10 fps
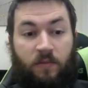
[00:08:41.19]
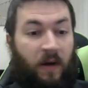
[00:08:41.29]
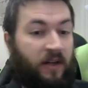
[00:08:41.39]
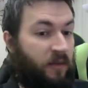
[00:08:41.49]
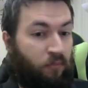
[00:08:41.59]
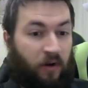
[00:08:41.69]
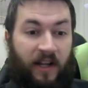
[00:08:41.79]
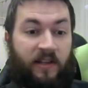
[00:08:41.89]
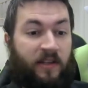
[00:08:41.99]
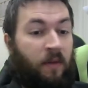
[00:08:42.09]
by just
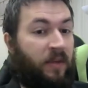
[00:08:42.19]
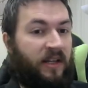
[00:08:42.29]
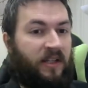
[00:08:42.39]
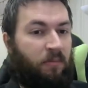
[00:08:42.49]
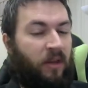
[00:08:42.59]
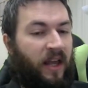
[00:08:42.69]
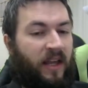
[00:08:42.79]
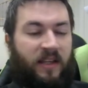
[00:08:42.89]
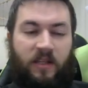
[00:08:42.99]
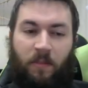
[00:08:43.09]
bringing something into
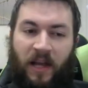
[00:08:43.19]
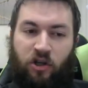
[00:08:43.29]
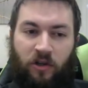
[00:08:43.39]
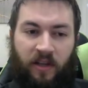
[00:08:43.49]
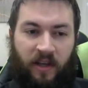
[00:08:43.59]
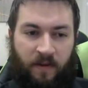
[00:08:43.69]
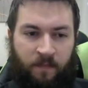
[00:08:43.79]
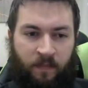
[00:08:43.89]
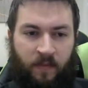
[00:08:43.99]
play, especially